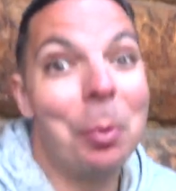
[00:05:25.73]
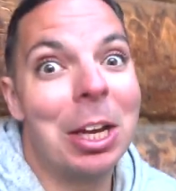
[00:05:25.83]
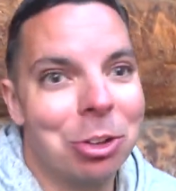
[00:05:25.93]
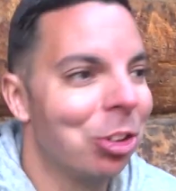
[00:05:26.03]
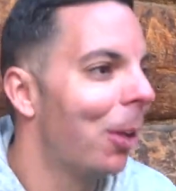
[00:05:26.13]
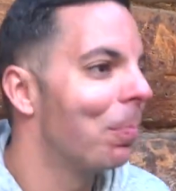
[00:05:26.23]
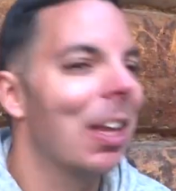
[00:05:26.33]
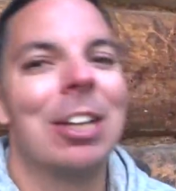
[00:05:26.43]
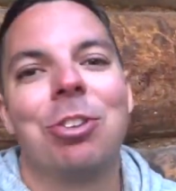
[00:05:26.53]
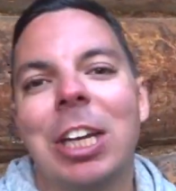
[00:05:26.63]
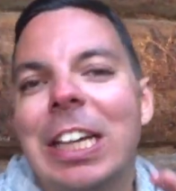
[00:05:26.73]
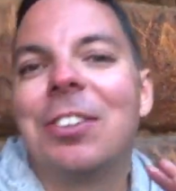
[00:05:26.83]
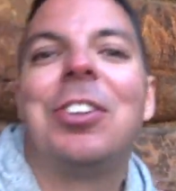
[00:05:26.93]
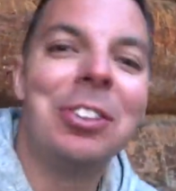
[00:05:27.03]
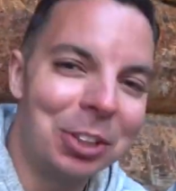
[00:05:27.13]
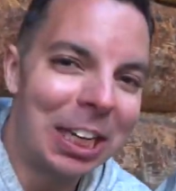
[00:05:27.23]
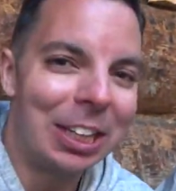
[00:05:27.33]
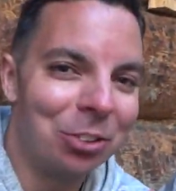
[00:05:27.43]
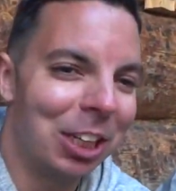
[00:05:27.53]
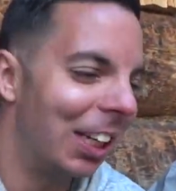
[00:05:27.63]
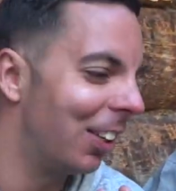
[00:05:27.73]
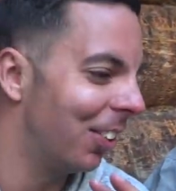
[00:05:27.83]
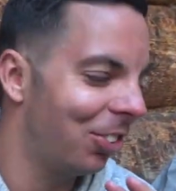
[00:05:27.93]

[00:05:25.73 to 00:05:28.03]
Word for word: wish. Chicken seasoning, chicken